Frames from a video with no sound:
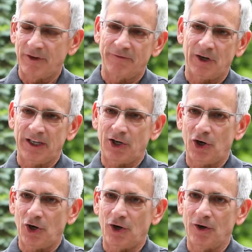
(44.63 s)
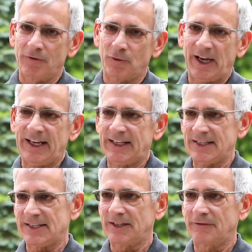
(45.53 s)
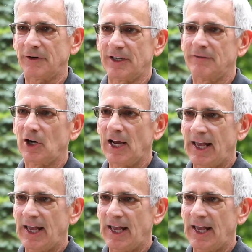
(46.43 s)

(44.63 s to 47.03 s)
a very curved radius in the front of our